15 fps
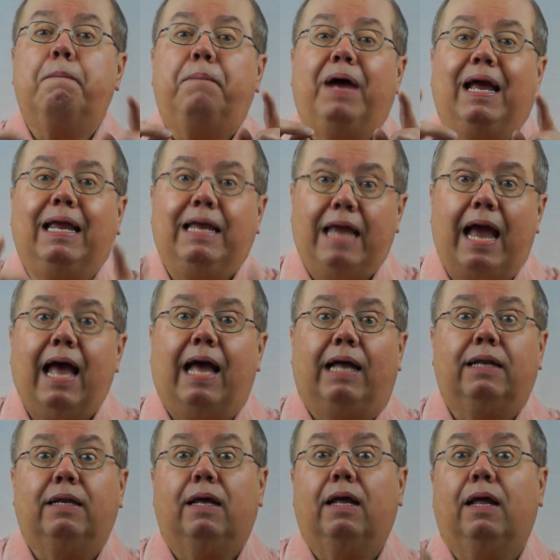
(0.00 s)
But
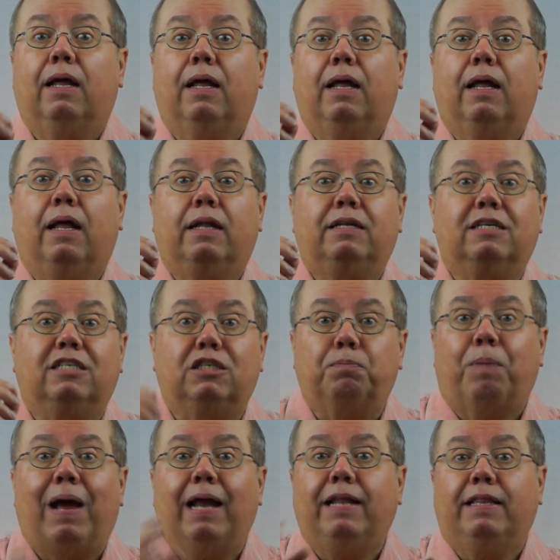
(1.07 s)
yet,
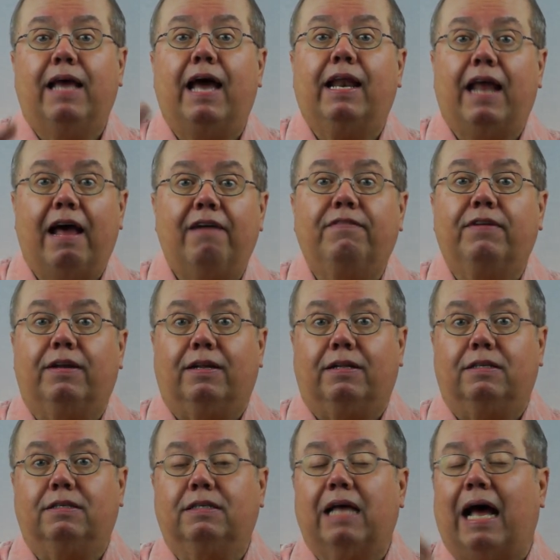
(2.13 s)
despite that
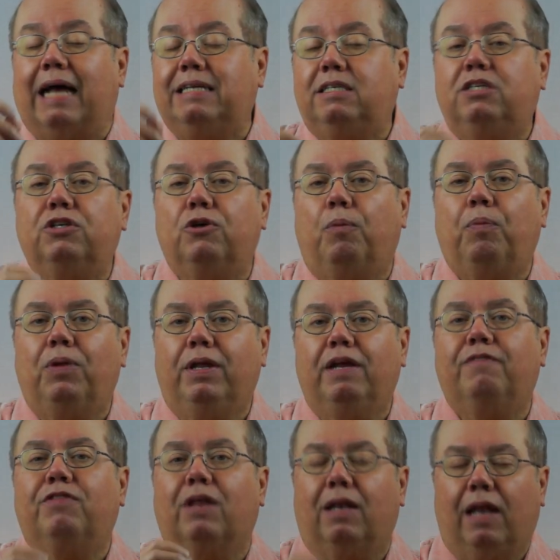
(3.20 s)
evidence, I still
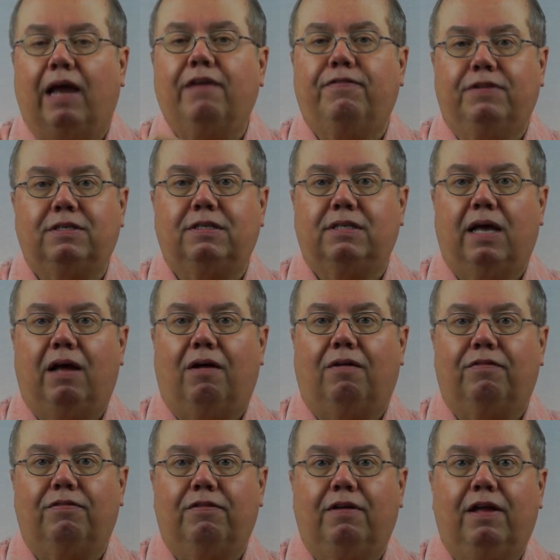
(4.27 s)
believe that life
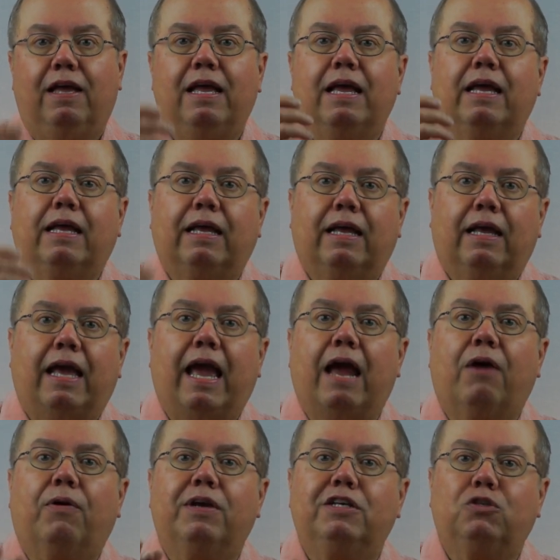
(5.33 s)
itself
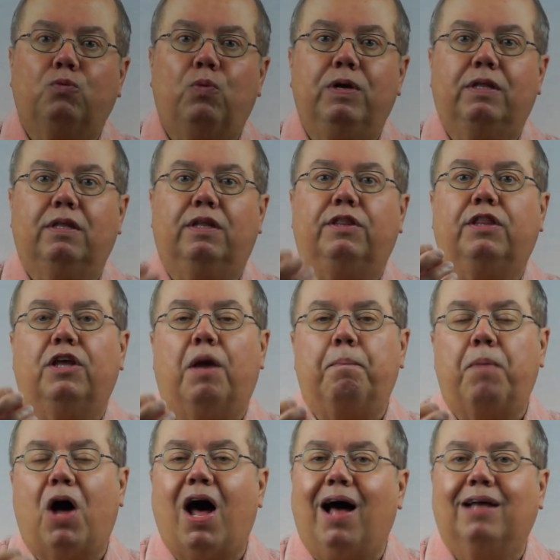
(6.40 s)
carries with it the
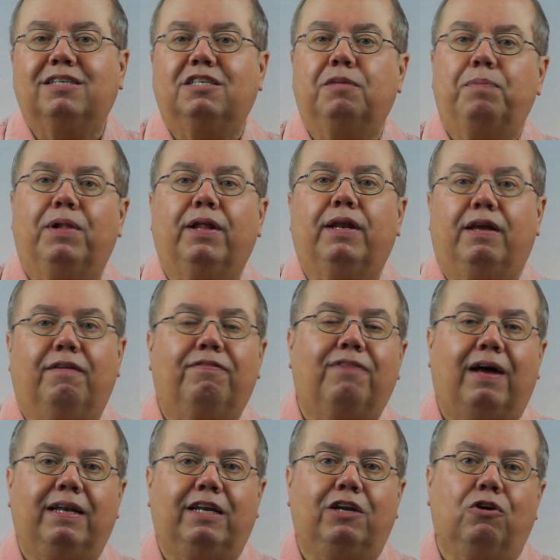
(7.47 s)
possibility of
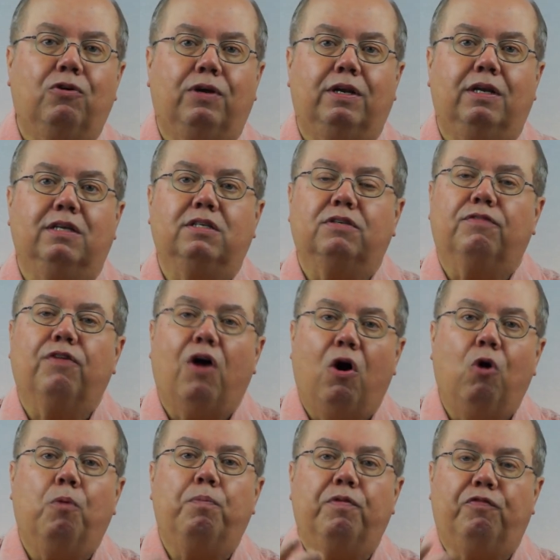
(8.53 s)
finding goodness, of
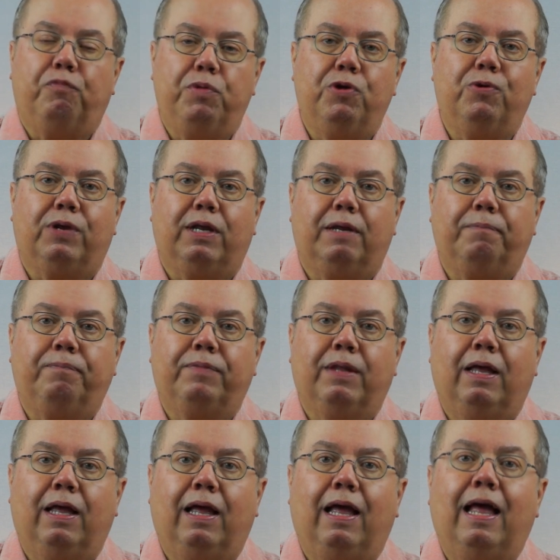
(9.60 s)
hope, of beauty.
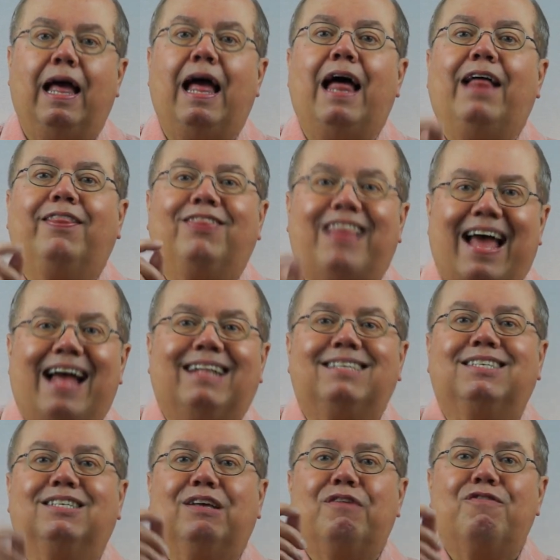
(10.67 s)

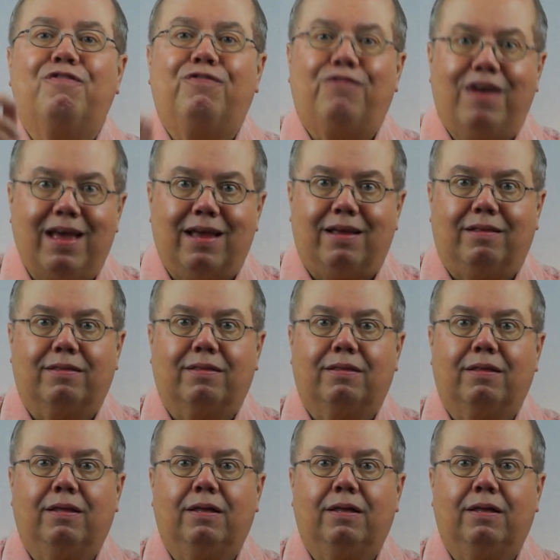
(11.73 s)
That's faith.